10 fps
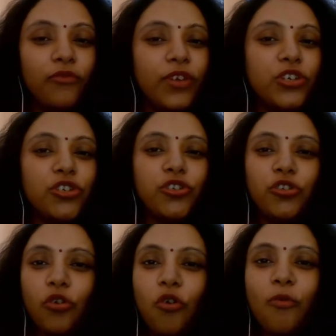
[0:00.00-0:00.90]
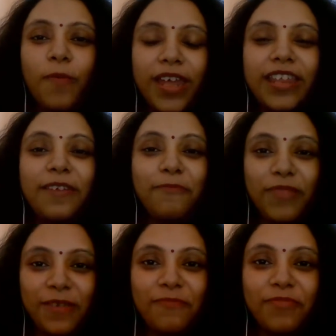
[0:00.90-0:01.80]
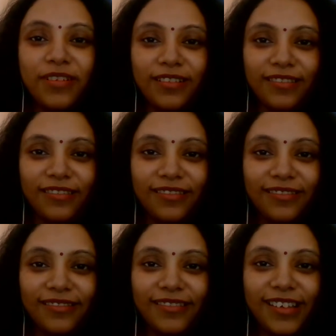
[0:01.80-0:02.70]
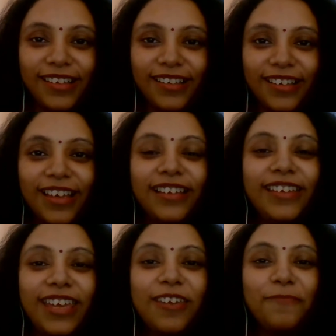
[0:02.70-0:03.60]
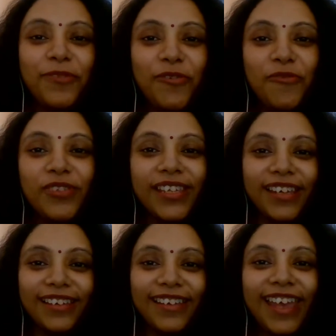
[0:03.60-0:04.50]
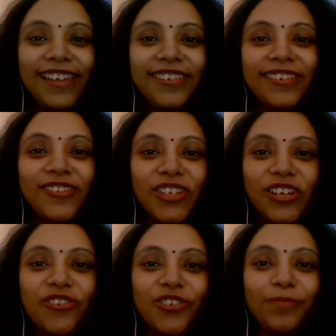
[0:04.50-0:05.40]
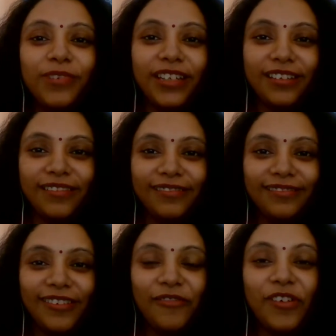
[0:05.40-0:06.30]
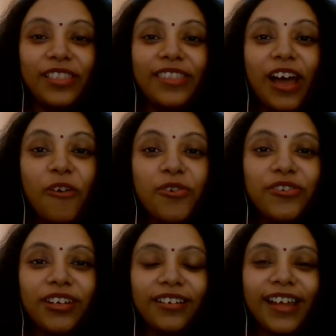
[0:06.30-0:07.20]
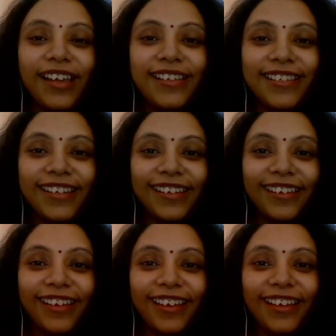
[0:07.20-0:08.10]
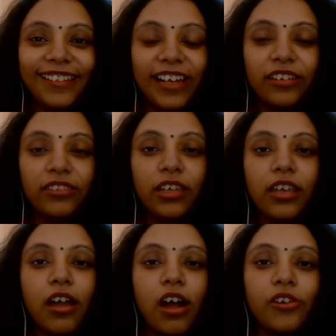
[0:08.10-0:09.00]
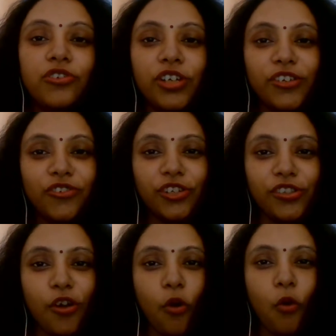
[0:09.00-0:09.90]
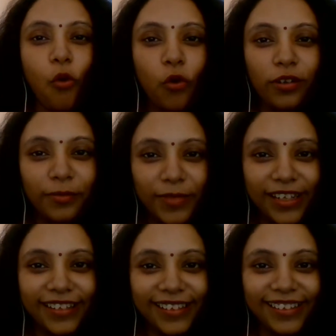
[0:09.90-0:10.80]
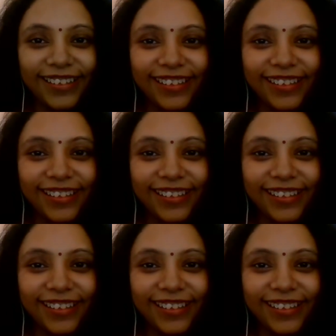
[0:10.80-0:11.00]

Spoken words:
which so many people keep using interchangeably without realizing that they are changing the whole meaning.